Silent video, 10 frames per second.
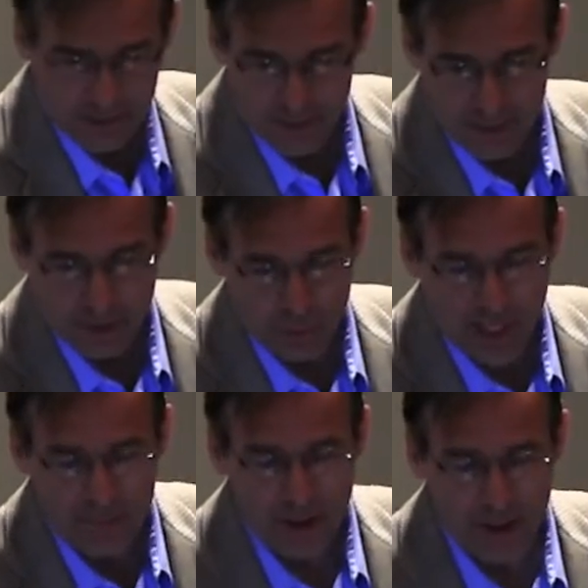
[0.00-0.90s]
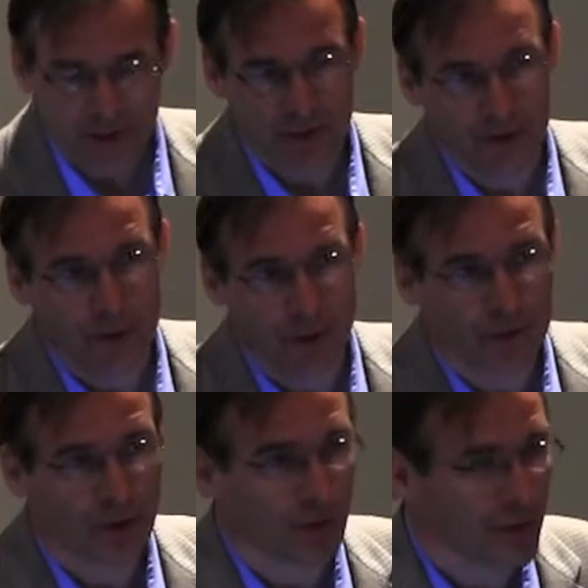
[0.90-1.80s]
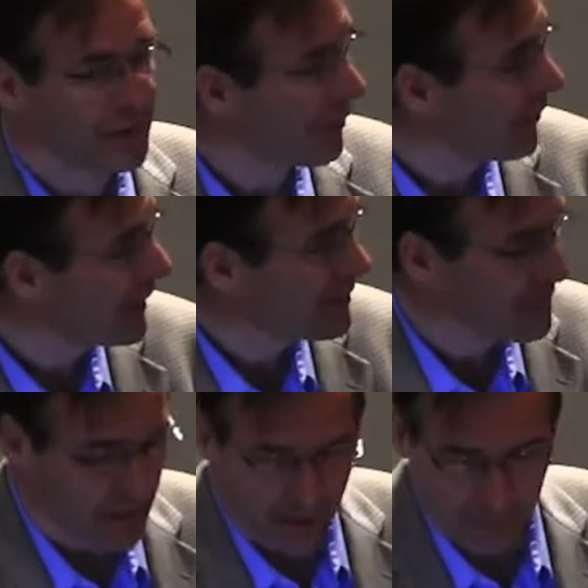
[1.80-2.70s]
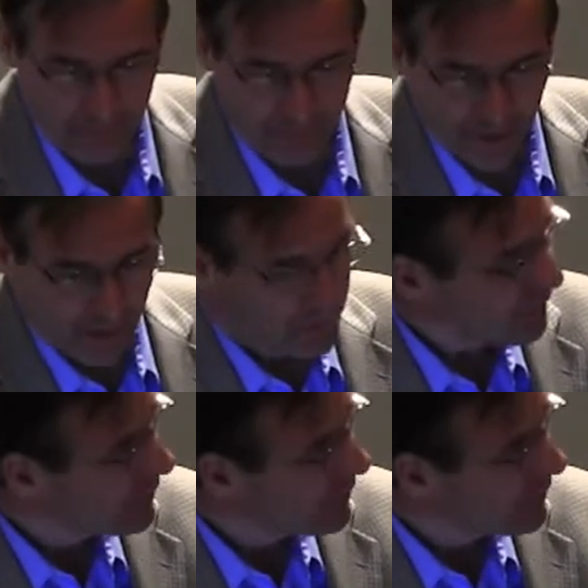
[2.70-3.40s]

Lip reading: The gray box denotes the crustal thickness here. So